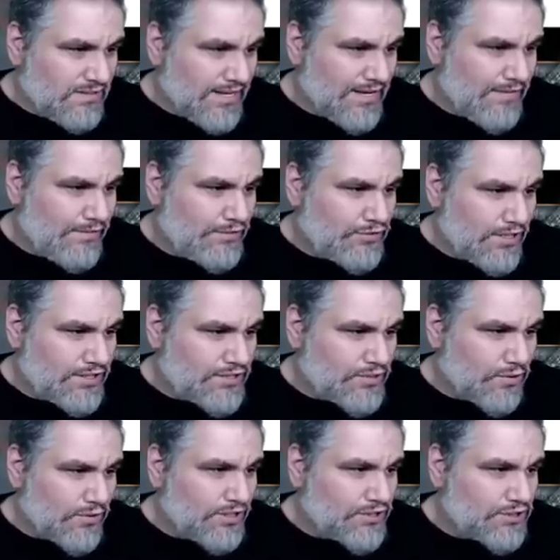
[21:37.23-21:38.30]
Like you if we draw sword,
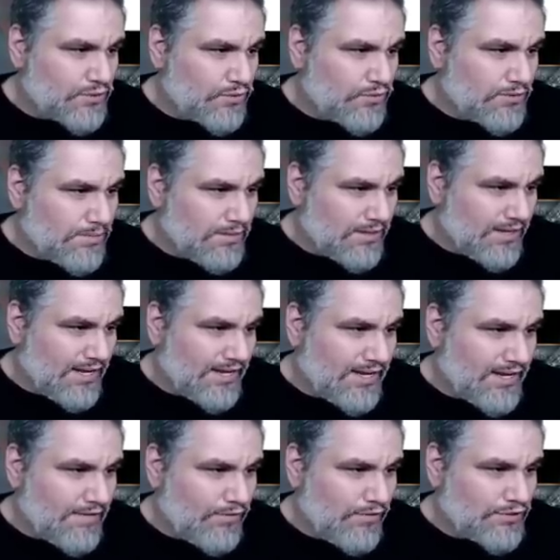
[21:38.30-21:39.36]
sword, it's cool, but like
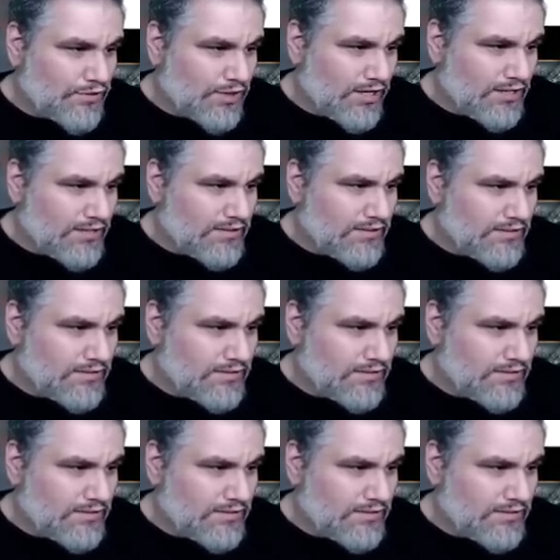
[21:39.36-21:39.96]
if we draw